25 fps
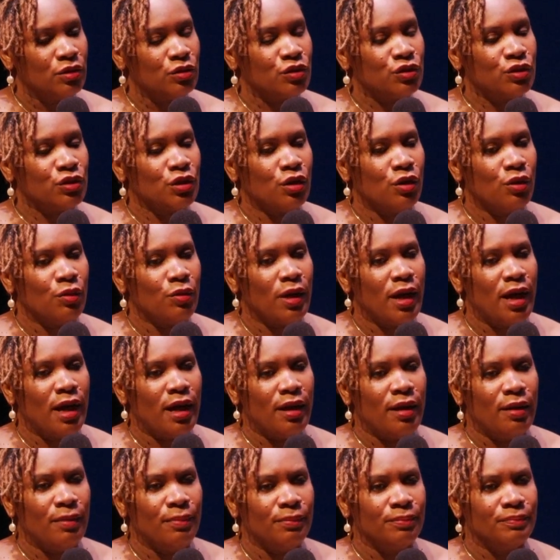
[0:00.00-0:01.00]
So
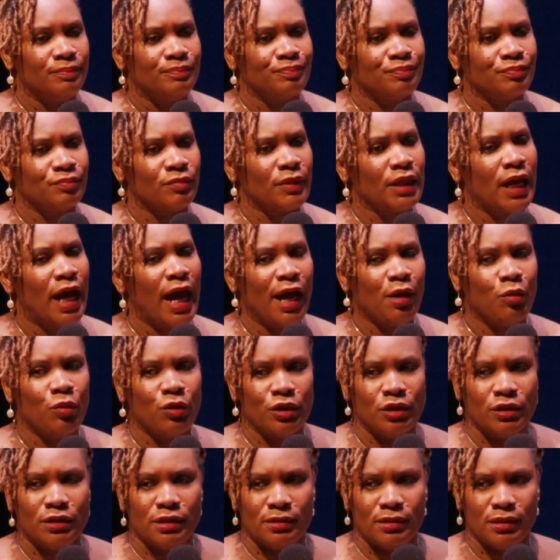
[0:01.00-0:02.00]
I want
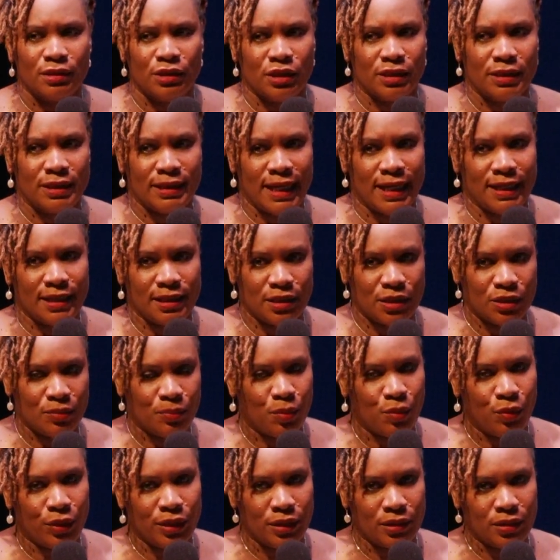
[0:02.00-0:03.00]
to just take this
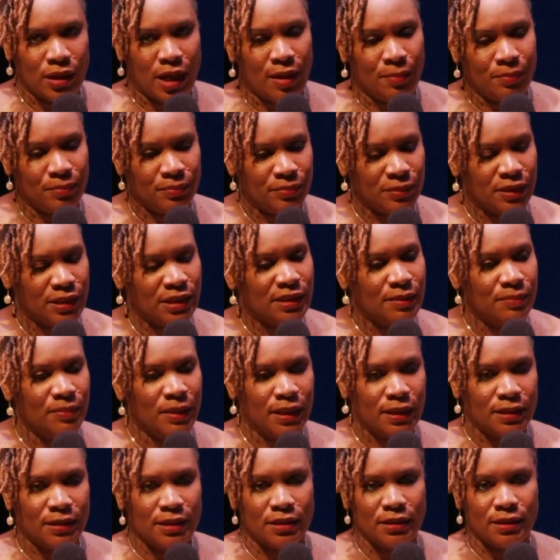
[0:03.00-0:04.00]

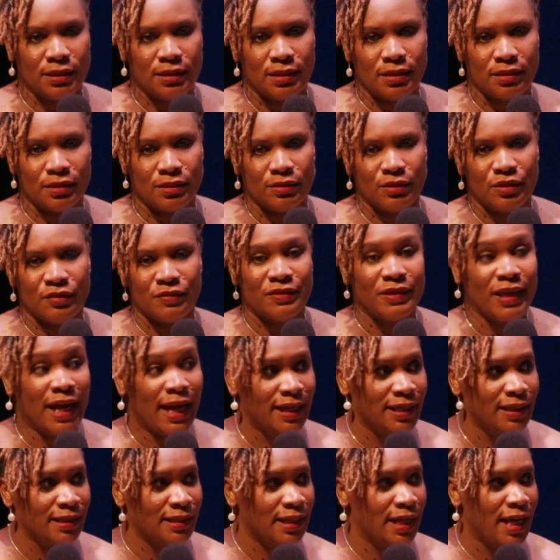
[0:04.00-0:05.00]
minute to
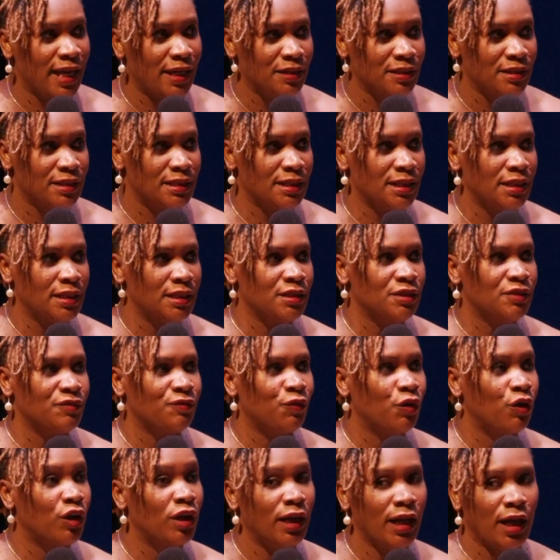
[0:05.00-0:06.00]
thank the NCs
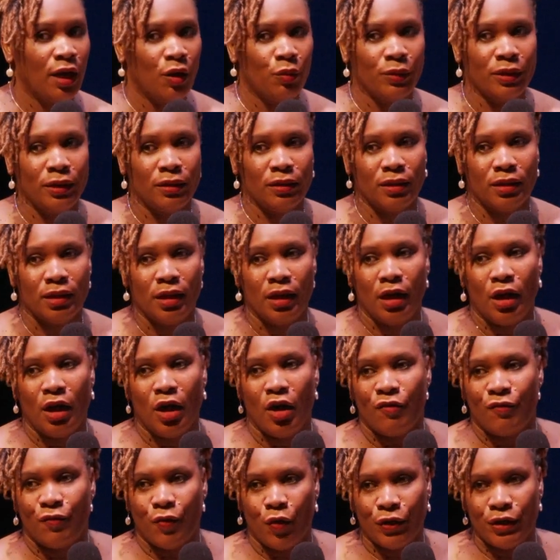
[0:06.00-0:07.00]
for allowing
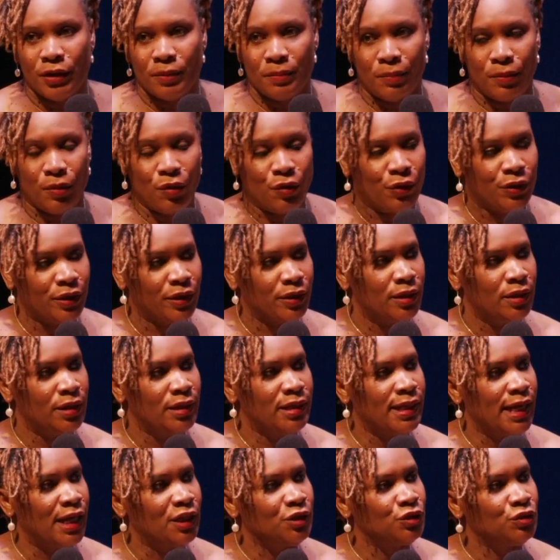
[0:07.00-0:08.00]
foreign-born
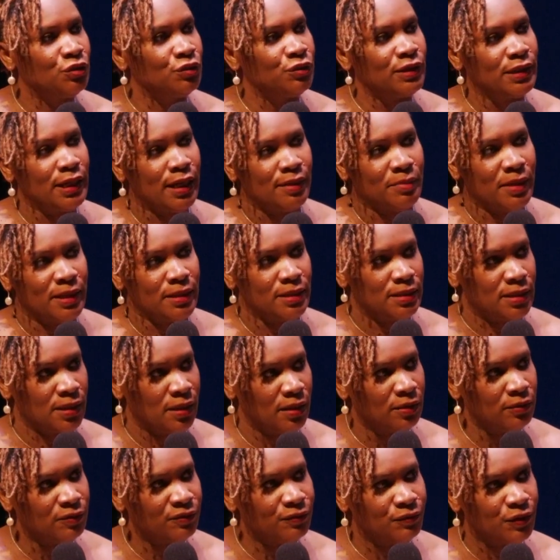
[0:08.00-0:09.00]
nationals like
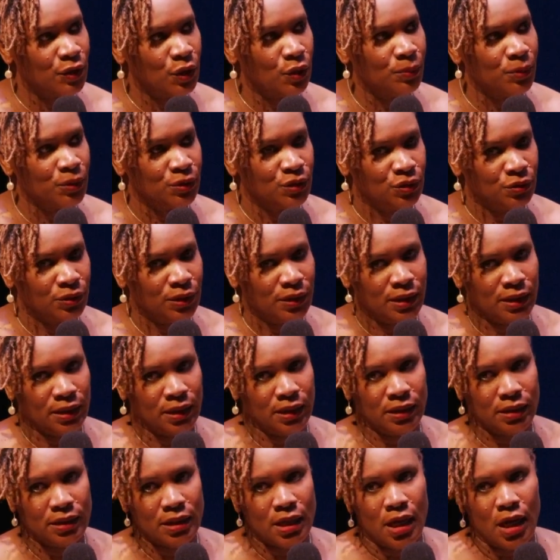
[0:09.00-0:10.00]
myself the opportunity
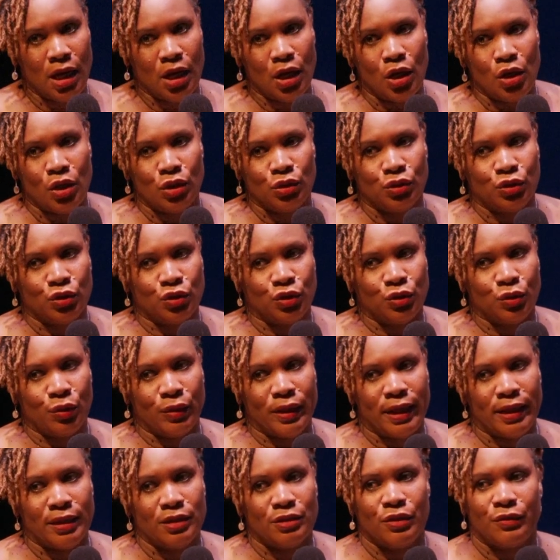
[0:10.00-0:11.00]
to
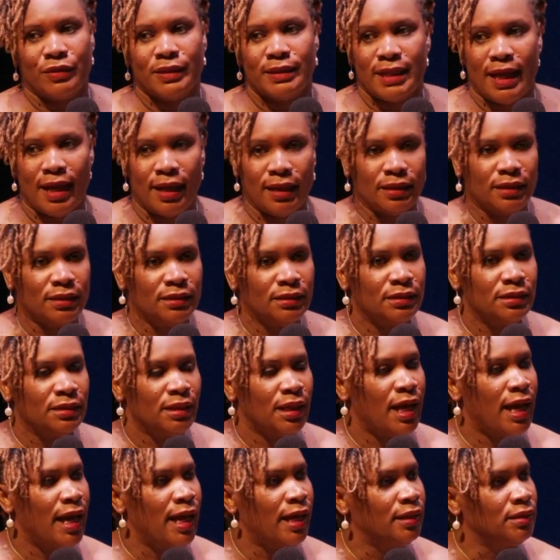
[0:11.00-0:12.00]
showcase our talent
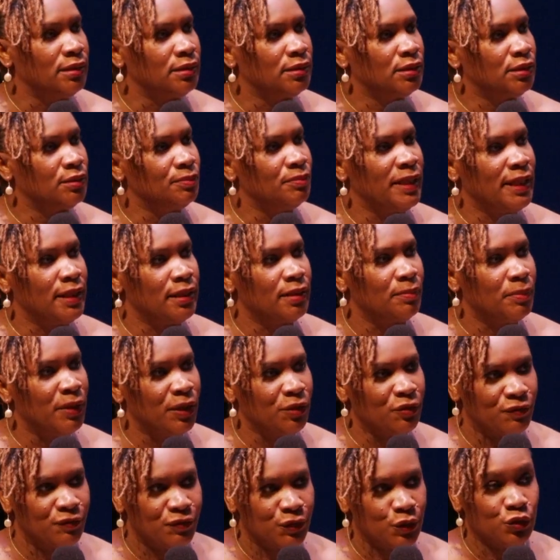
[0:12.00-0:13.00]
and to make a better
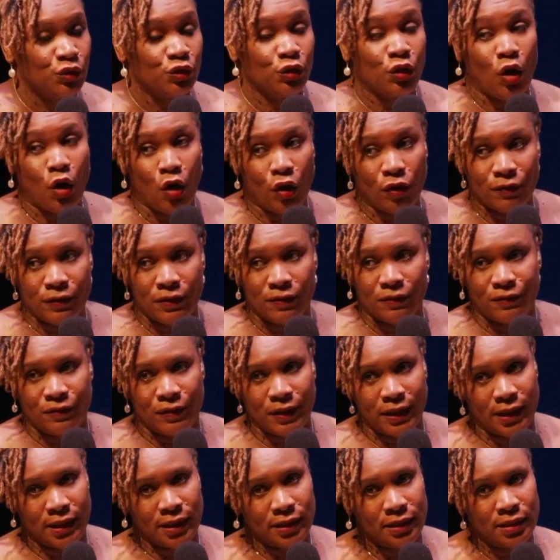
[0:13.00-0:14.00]
future off the
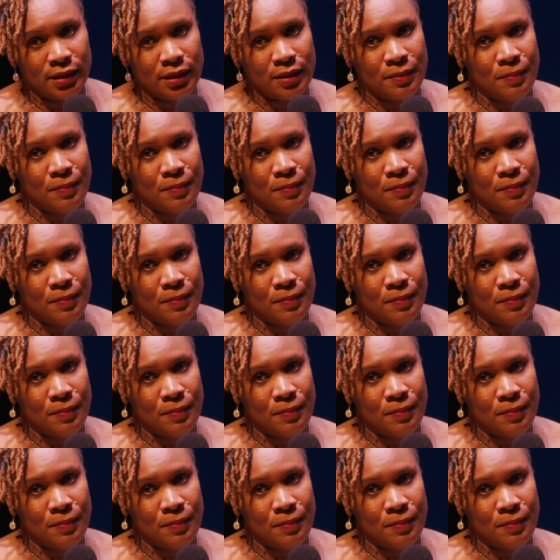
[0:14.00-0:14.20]
field.